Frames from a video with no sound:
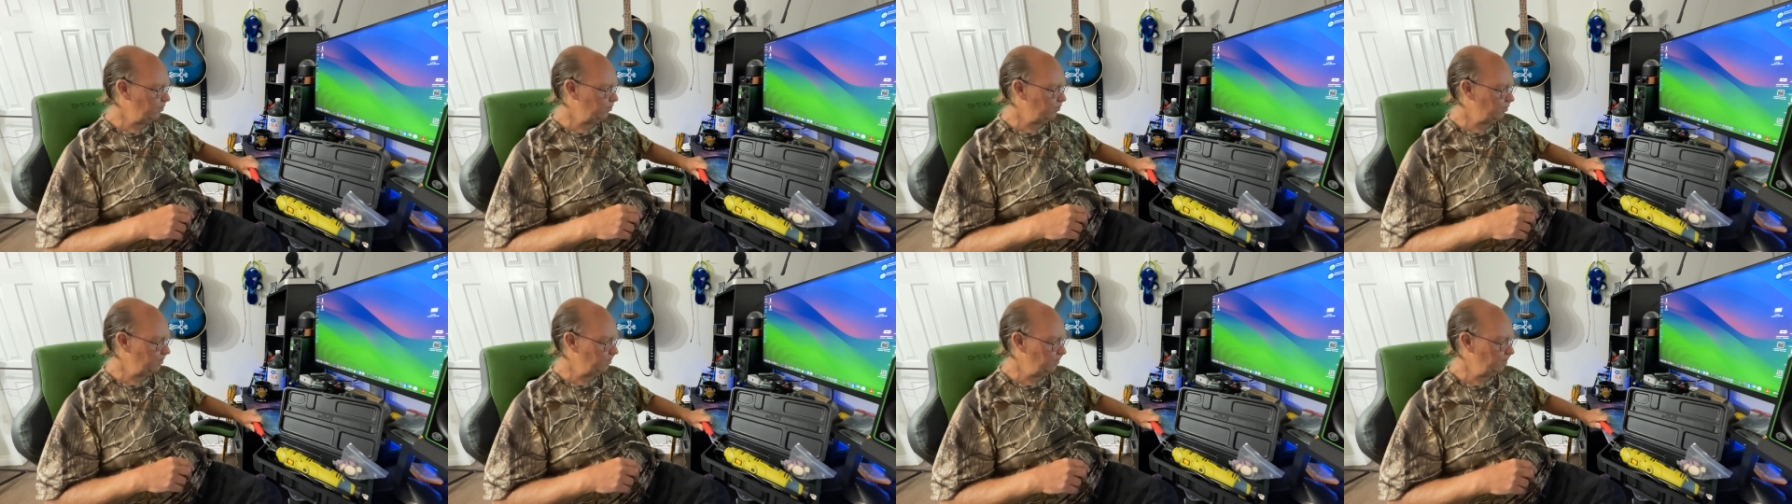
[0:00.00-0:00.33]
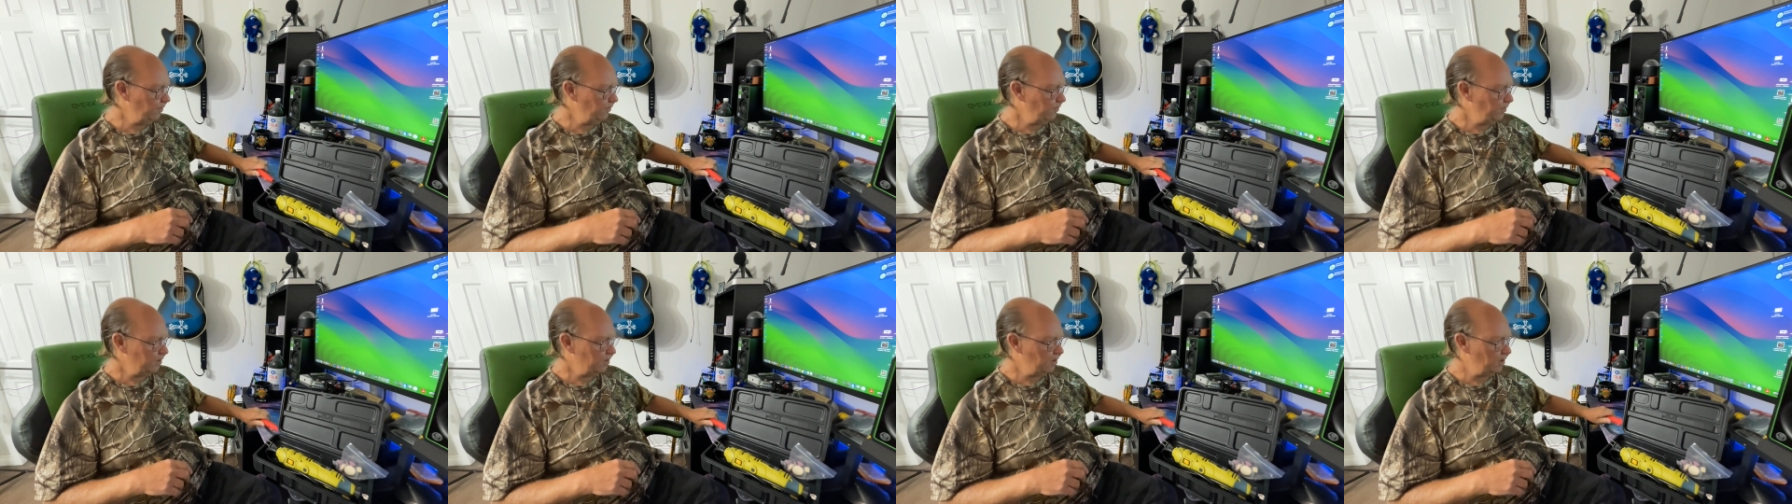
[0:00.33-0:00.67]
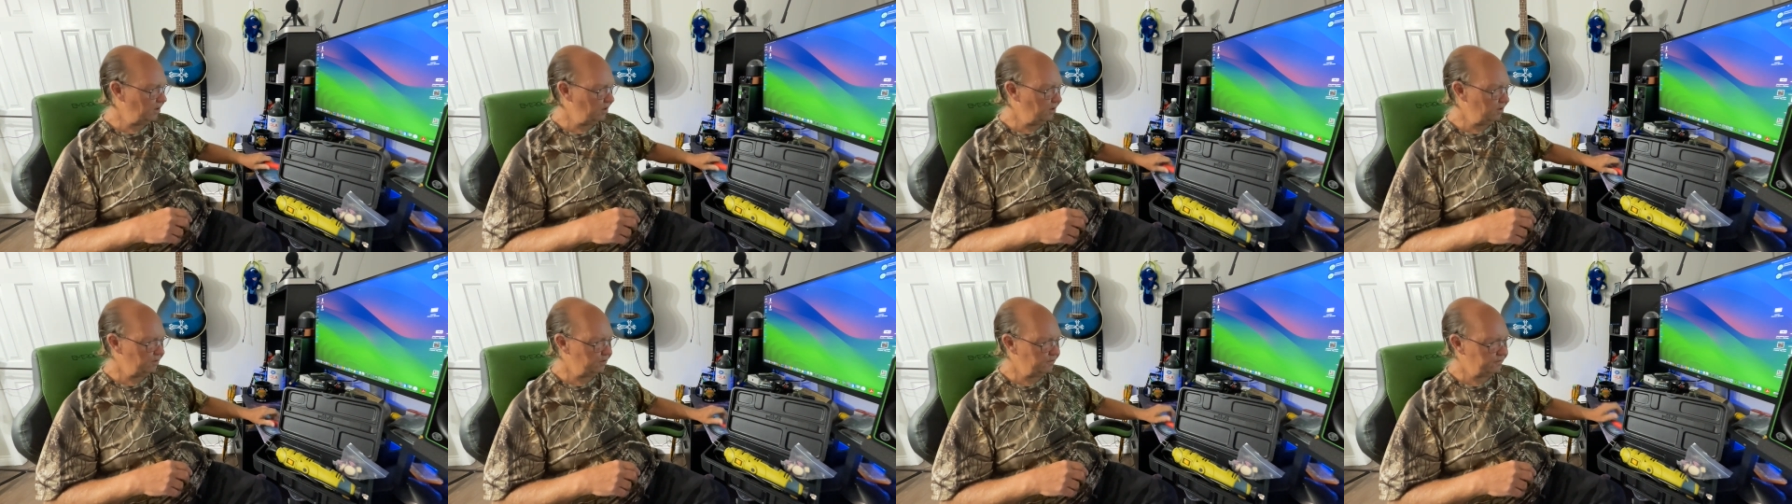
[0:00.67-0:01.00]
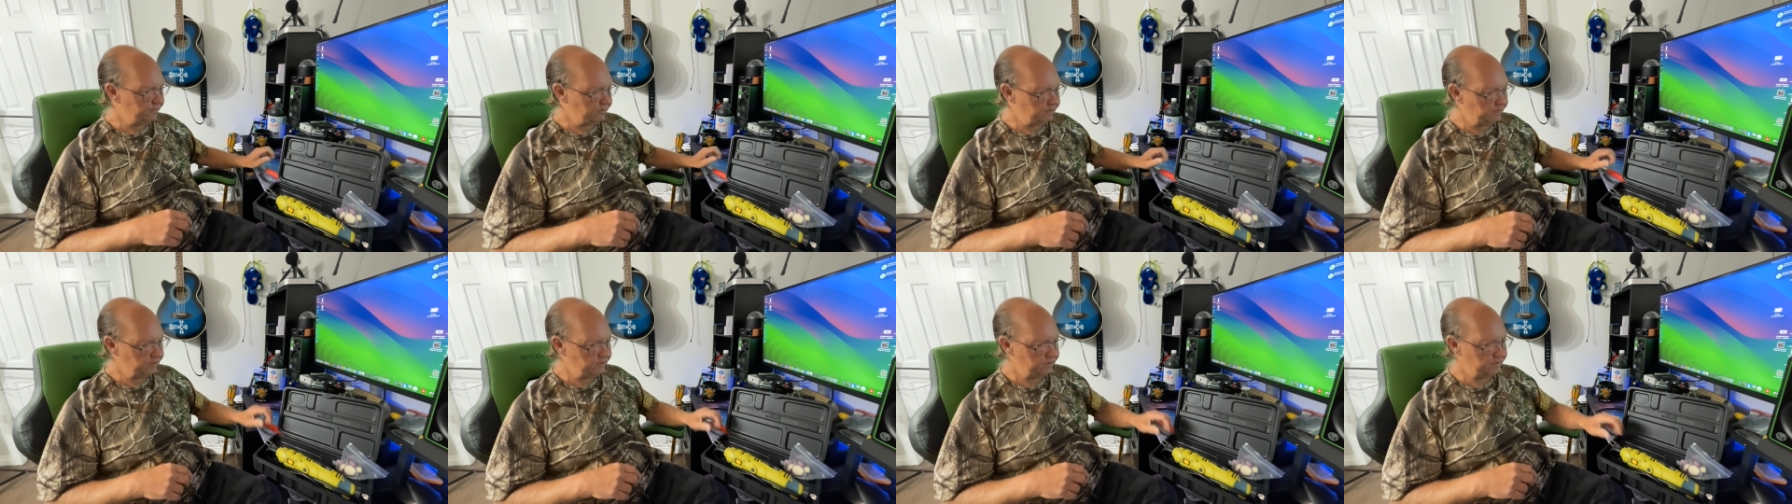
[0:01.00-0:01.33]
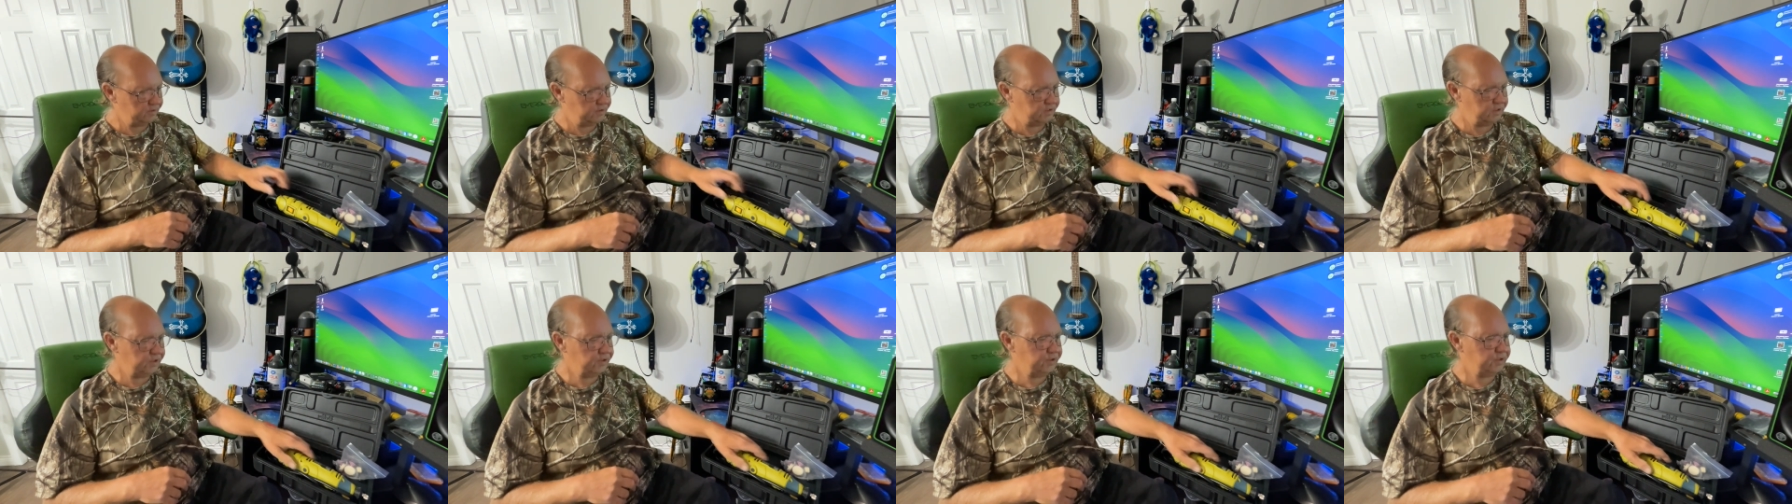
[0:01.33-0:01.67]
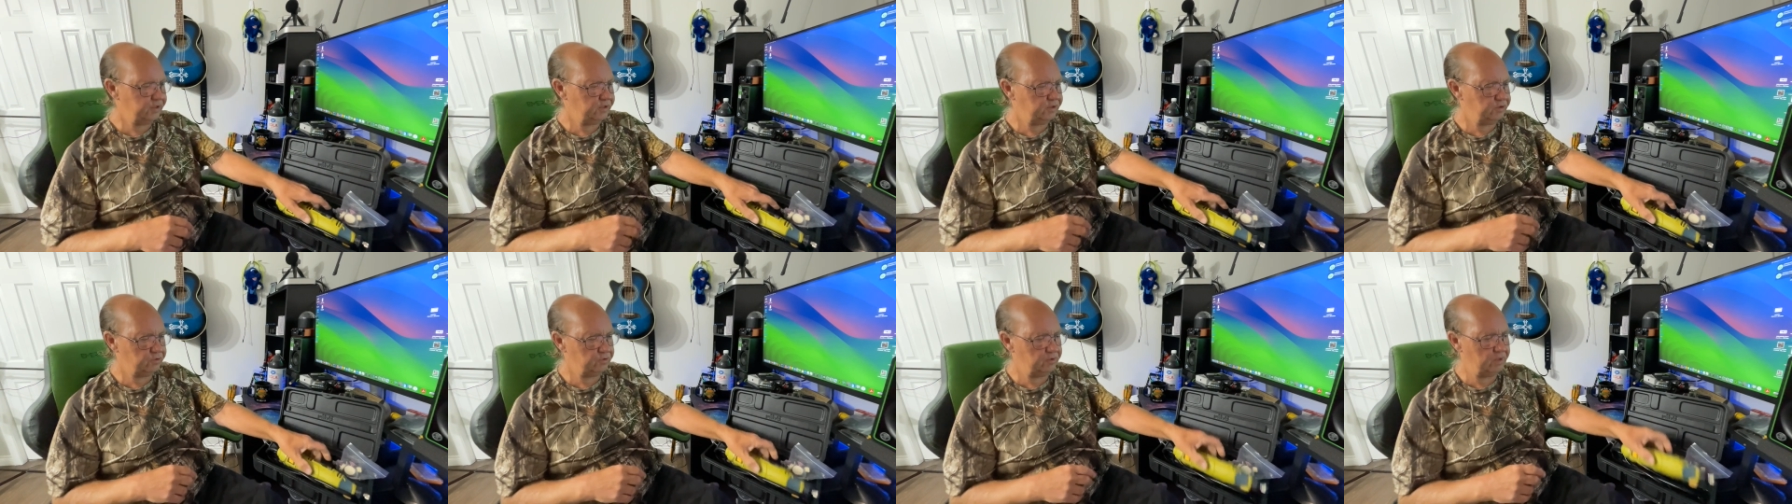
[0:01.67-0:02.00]
remove the collar from your
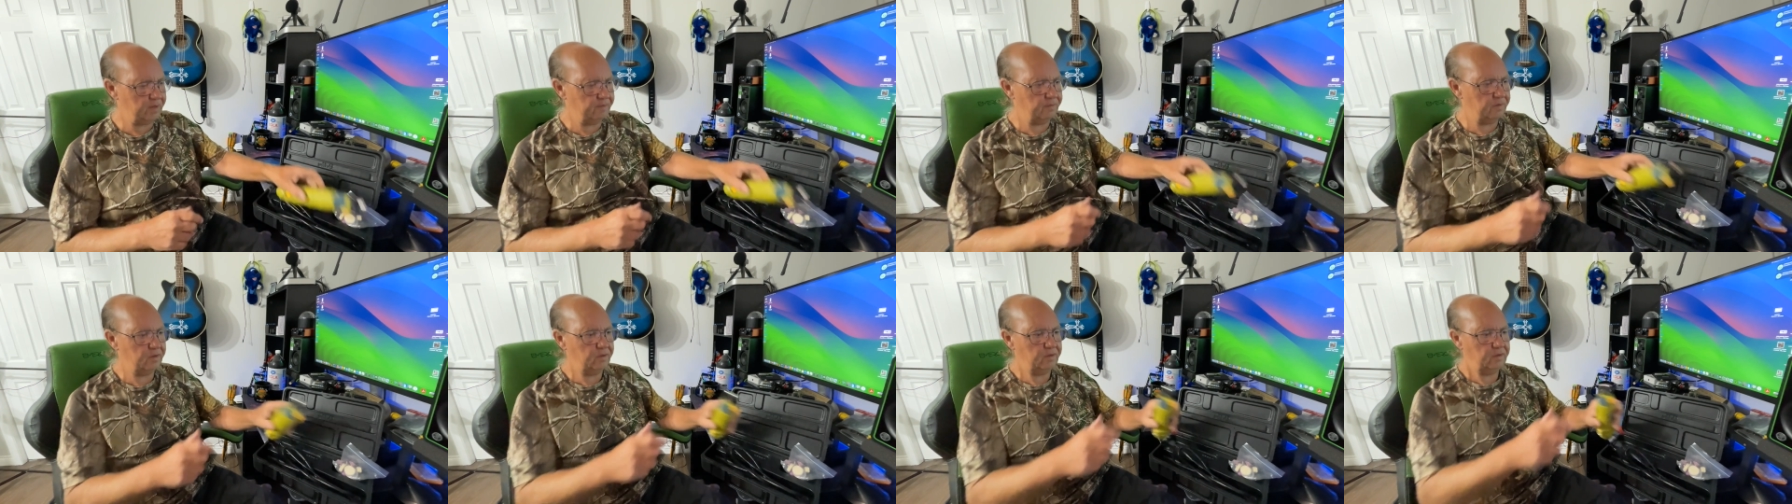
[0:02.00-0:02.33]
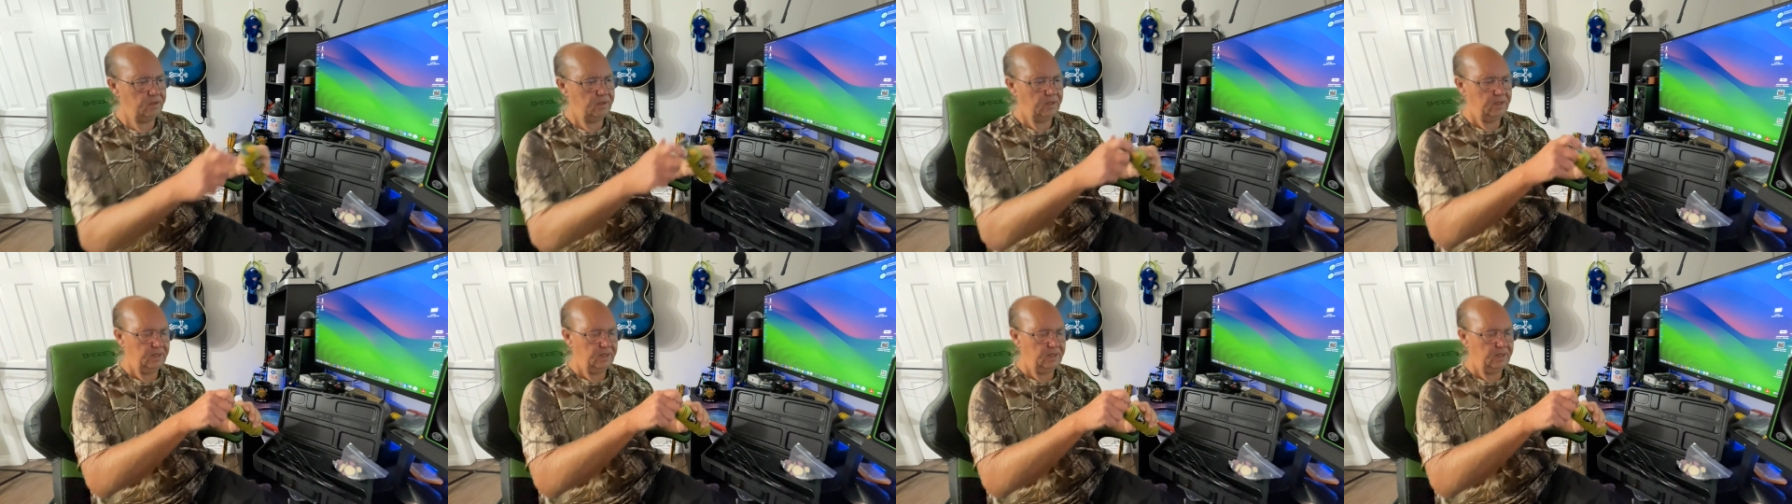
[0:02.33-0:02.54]
existing Dremel,